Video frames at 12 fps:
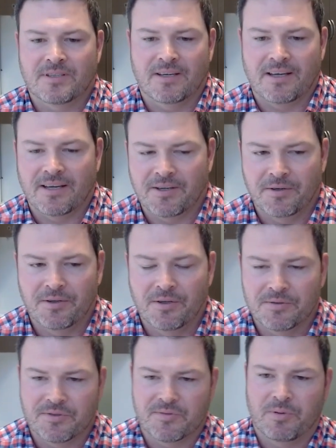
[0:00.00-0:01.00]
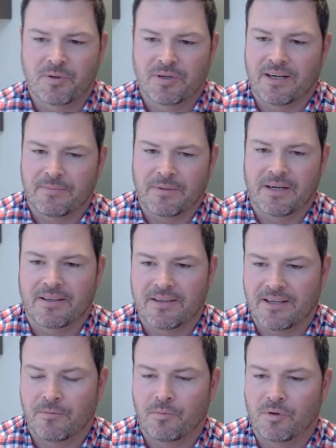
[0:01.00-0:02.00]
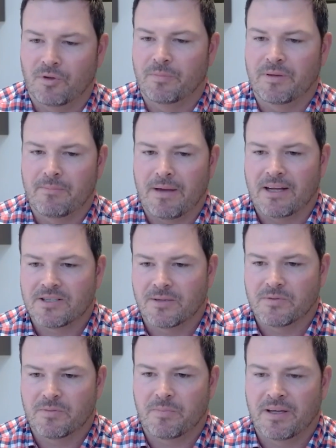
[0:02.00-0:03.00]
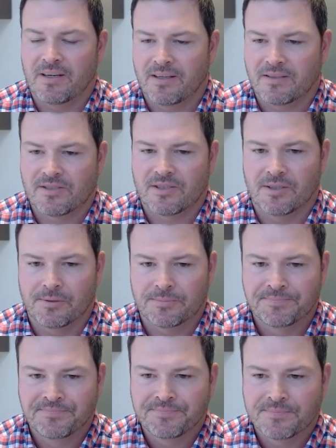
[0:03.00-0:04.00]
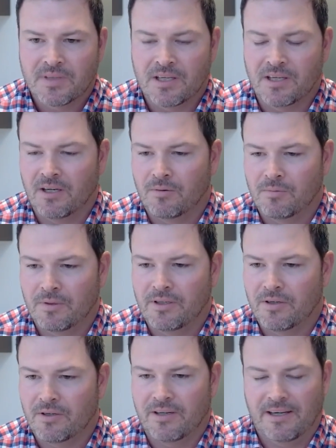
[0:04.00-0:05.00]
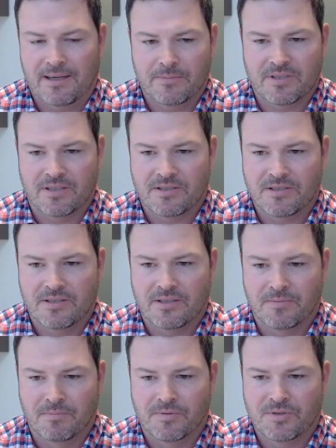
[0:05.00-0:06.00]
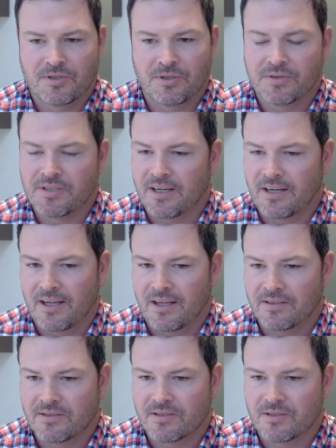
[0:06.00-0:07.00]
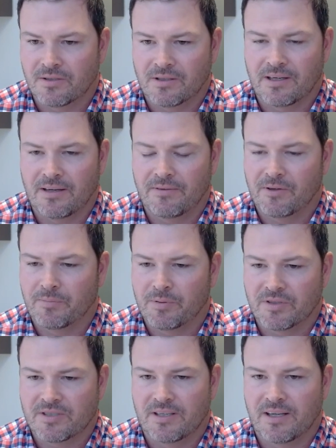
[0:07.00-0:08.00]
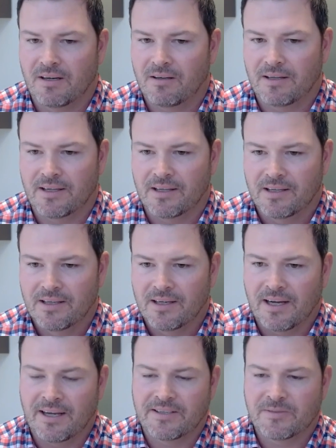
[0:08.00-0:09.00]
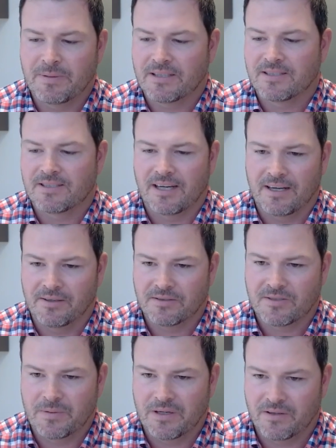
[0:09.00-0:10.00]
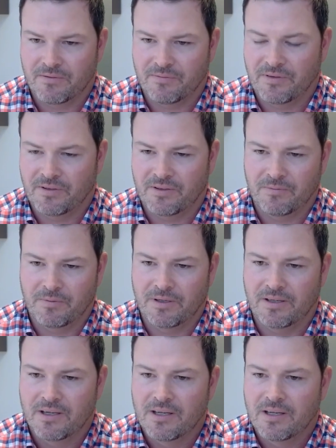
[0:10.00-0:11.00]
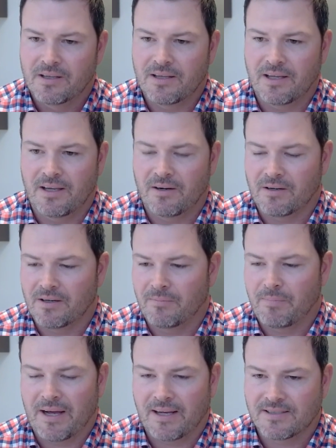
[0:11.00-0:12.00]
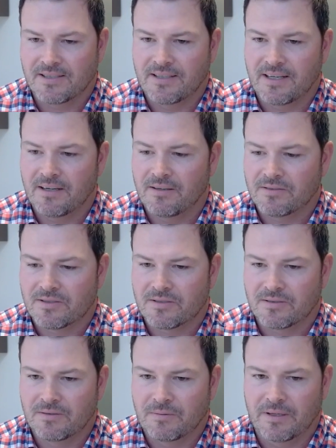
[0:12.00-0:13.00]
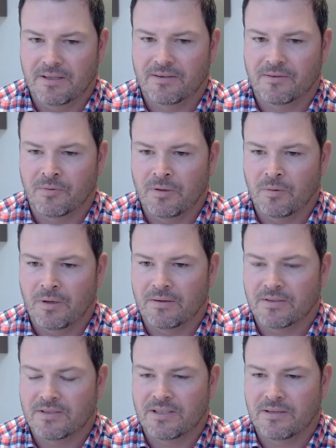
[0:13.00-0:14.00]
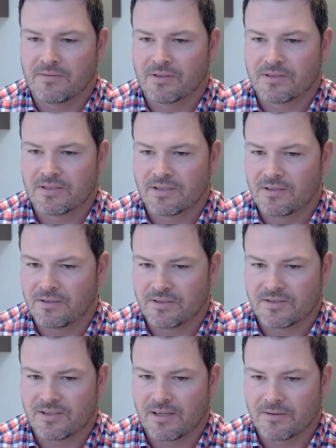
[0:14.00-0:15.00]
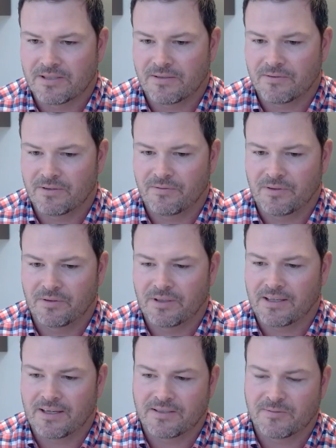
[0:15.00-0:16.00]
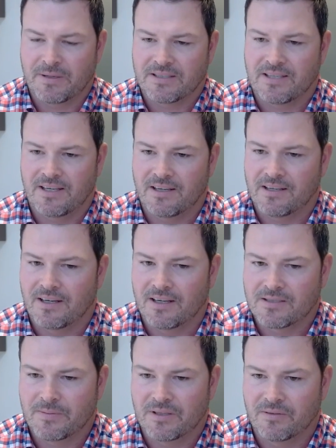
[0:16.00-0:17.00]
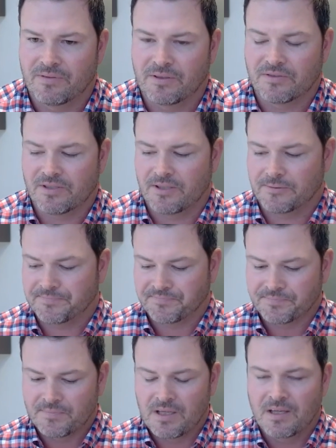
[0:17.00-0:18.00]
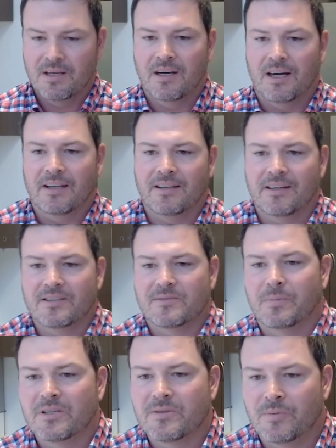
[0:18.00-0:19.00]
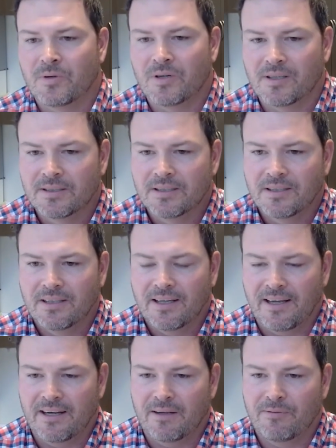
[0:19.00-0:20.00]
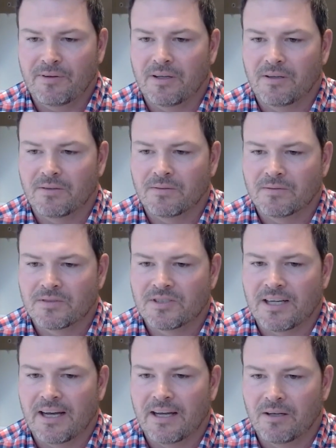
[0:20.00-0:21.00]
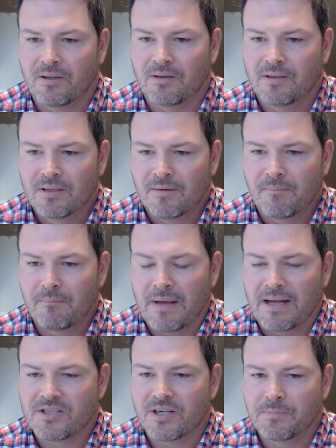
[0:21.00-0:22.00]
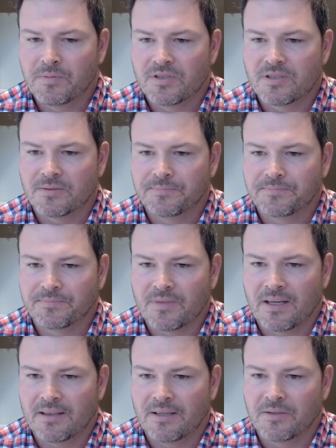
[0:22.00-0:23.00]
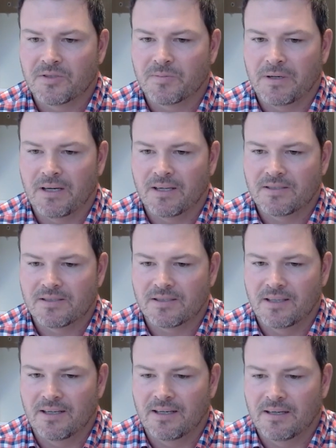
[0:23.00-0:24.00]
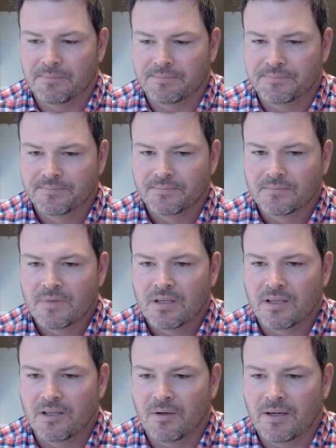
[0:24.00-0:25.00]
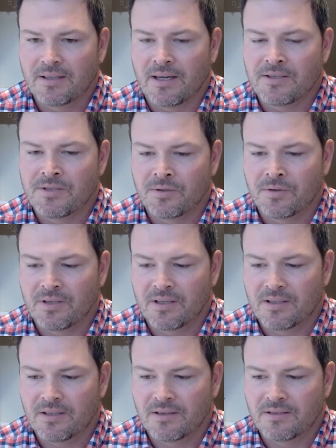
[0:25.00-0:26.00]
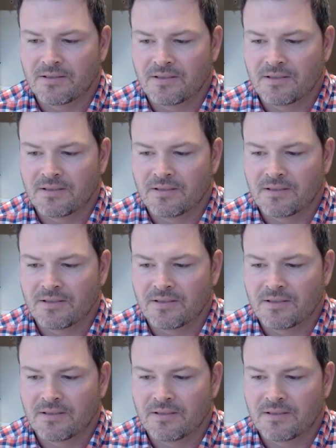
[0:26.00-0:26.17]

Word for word: to echo Knowles' point. I mean, I think it will be matchup dependent. So you know, when Notre Dame's and two tight ends or heavier personnel, like I expect Styles to be on the field, and when they are in passing downs with three wide receivers, including a slot receiver on the field. Like I expect Hancock to be on the field. So I think it's much more NFL style matchups at those spots. Um, you know, I, I do think